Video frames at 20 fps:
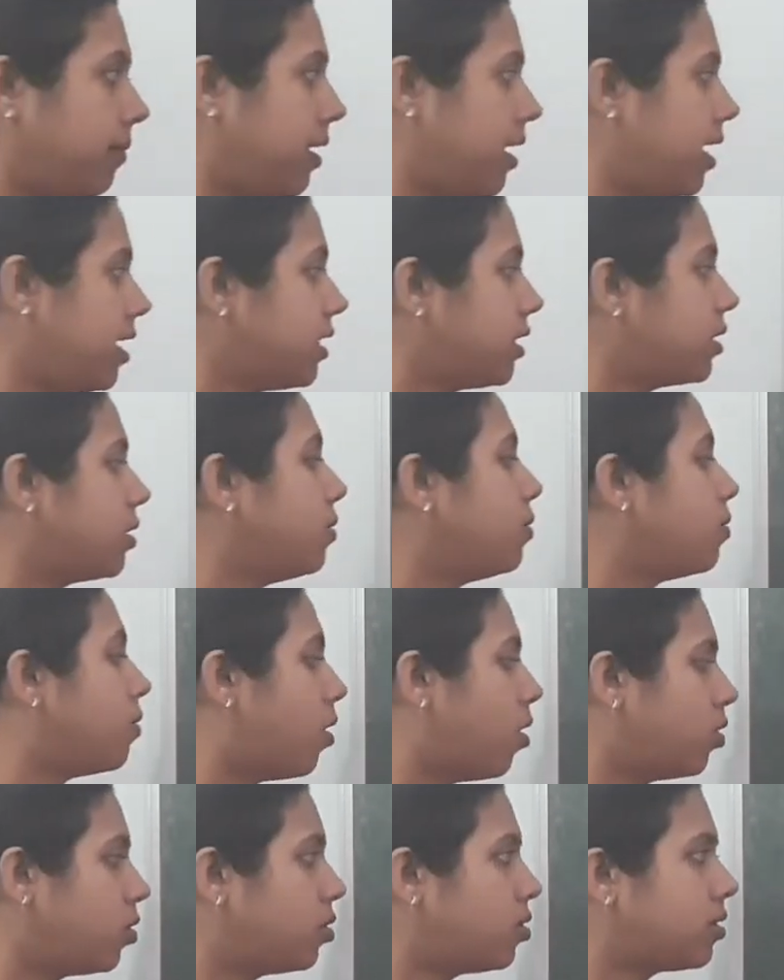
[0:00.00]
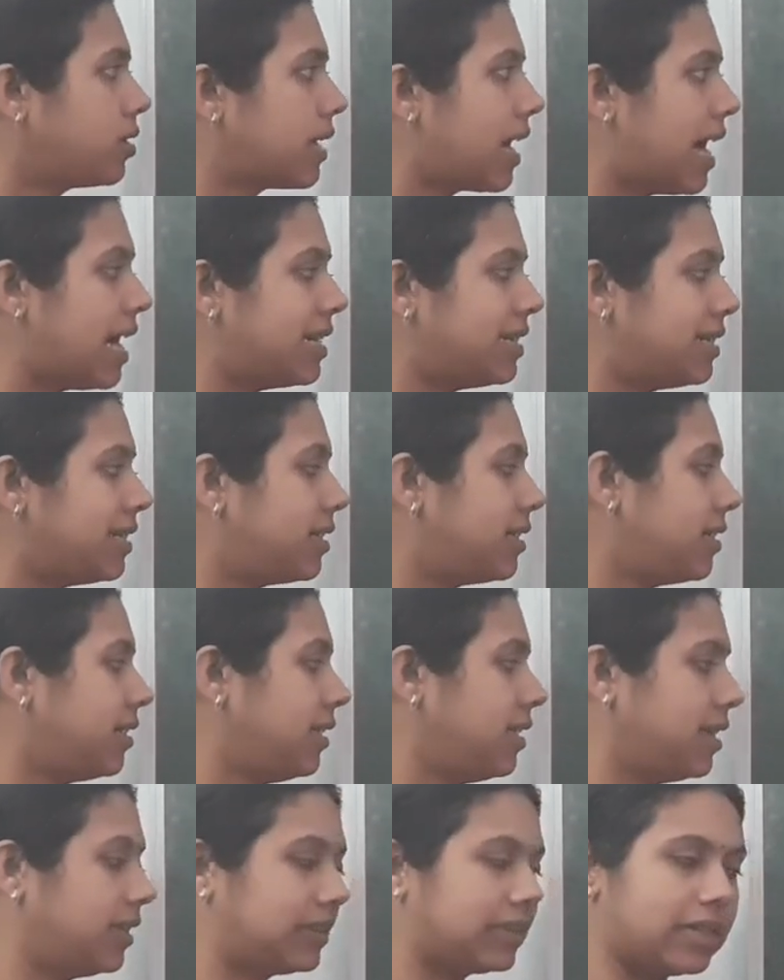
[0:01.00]
means you want to write
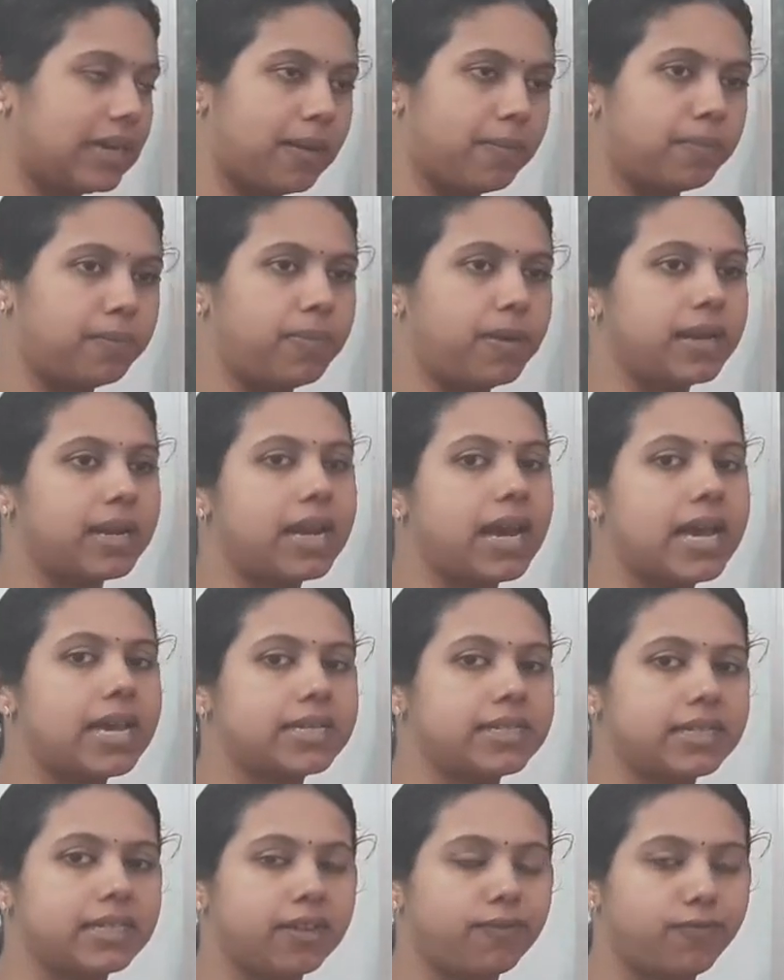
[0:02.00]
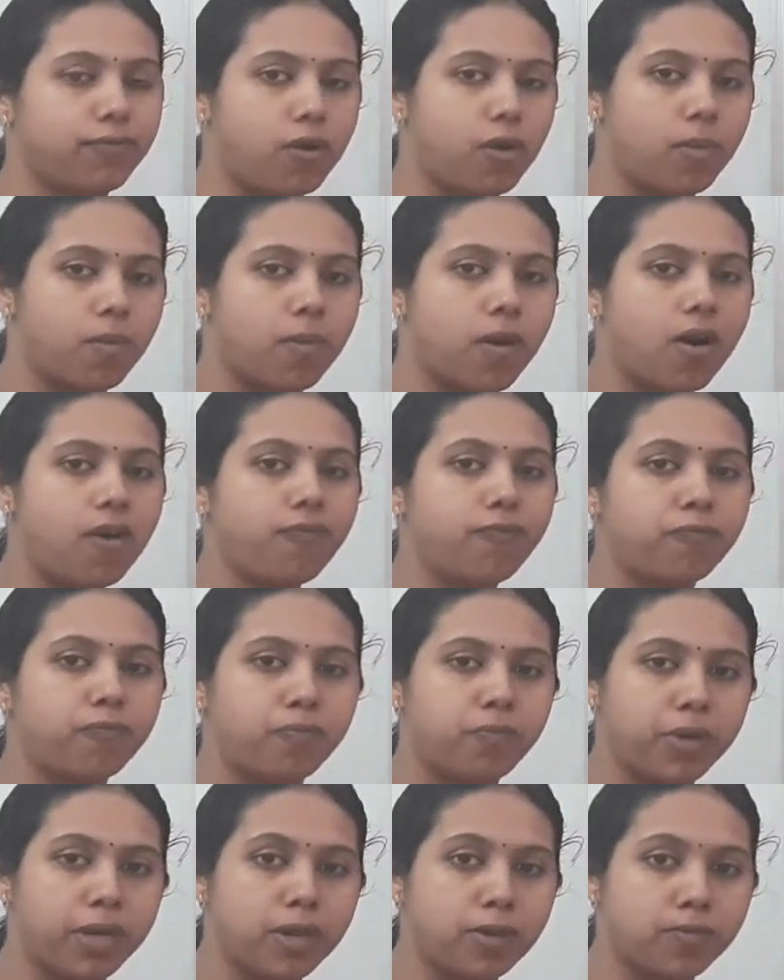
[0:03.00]
this number as in the form of
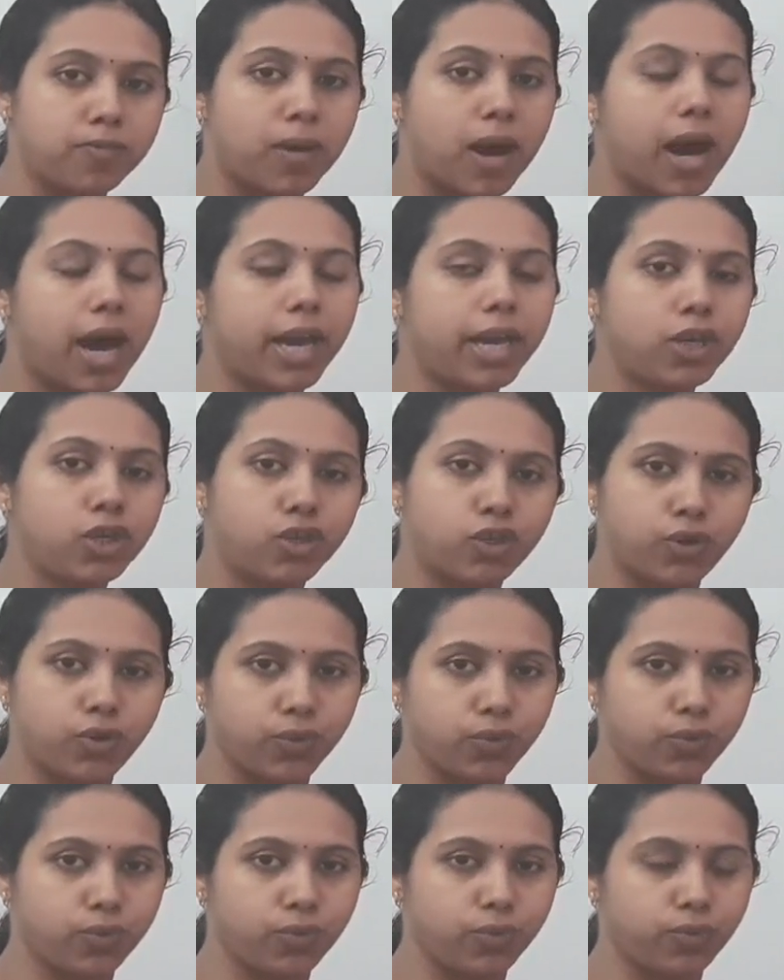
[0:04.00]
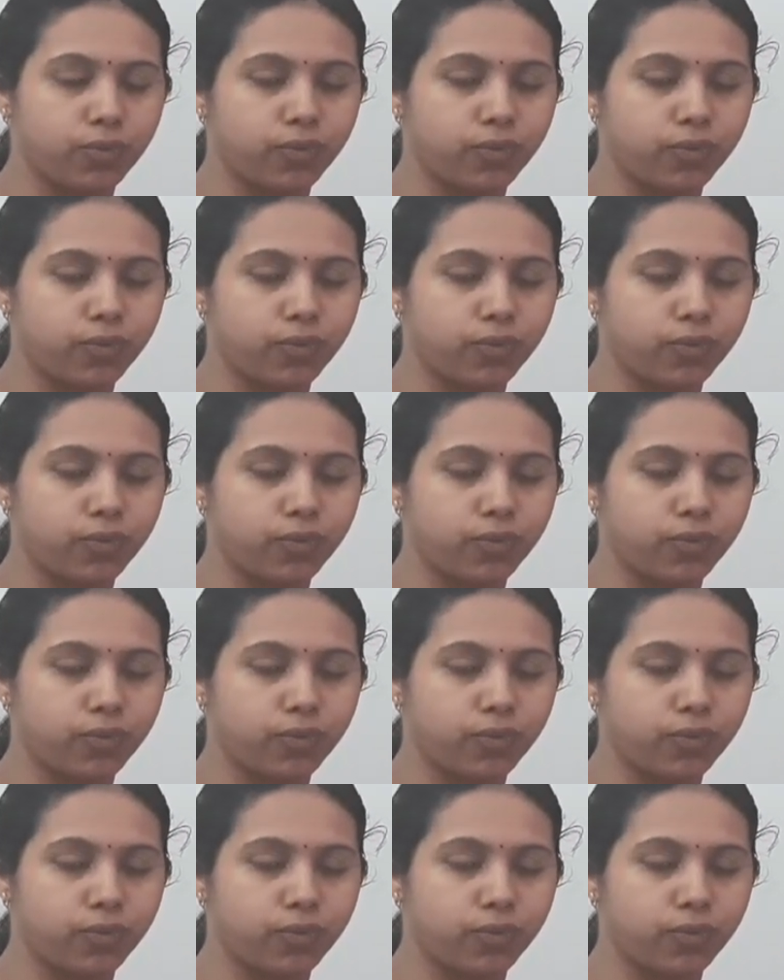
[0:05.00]
P by Q.